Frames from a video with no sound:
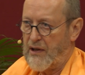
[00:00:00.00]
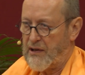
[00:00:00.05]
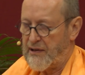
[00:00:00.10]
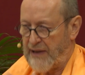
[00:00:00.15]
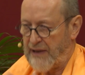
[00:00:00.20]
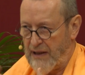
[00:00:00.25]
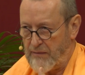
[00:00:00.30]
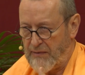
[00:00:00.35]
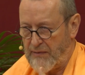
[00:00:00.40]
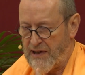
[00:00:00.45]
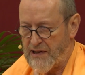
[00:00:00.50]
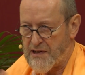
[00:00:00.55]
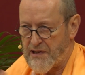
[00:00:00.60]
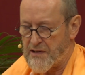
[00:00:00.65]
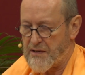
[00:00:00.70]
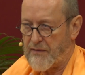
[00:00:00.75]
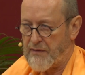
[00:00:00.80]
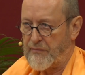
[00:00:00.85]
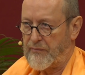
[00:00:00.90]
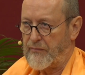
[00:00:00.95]

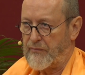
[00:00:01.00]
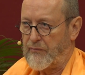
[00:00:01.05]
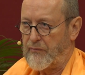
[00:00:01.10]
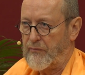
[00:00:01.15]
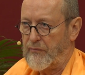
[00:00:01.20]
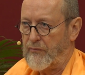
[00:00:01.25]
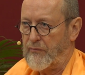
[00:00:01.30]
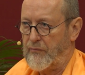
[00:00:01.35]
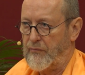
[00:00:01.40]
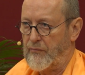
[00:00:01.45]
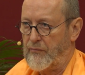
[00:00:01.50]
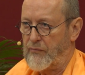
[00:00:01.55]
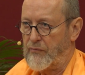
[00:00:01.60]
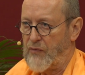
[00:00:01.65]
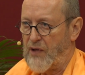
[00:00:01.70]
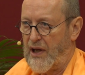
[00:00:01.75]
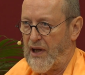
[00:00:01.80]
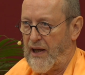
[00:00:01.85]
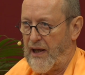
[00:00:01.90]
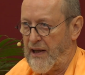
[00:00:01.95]
timeless,
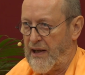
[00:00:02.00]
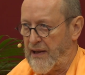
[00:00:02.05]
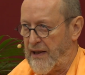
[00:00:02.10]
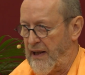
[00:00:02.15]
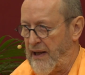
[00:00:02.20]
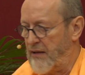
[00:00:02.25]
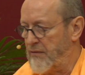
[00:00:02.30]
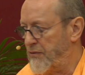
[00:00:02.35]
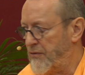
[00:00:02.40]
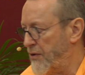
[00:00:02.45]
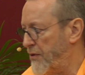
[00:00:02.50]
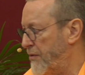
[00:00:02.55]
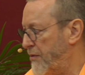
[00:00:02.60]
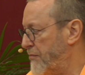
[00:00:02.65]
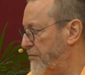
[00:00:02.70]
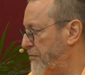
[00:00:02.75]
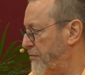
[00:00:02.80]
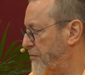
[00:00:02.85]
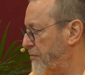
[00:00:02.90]
and ever